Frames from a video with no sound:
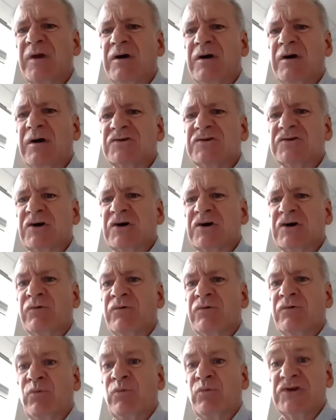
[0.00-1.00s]
So with his
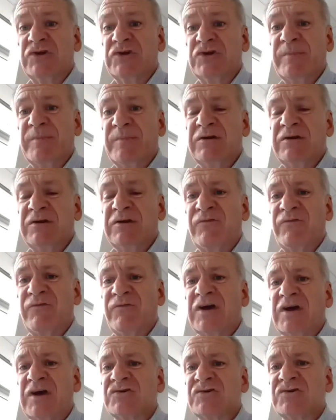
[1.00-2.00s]
manufacturer,
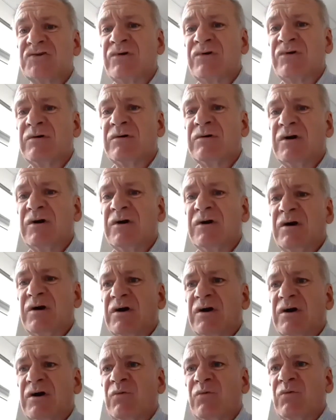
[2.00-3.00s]
we worked
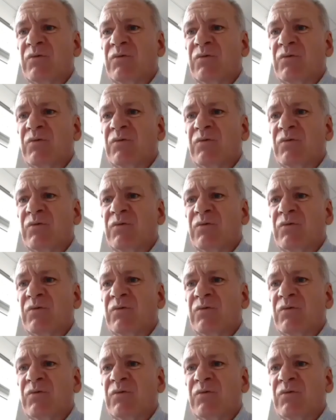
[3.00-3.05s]
on